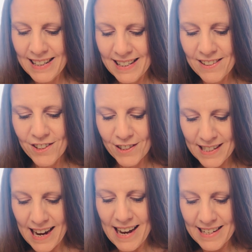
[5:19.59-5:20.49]
in your
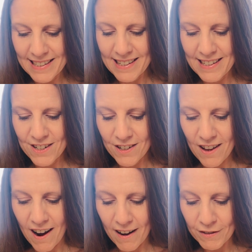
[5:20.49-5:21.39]
days and in your
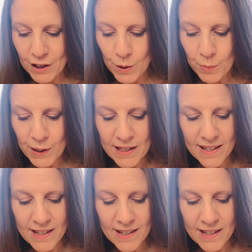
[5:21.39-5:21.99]
life. It just brings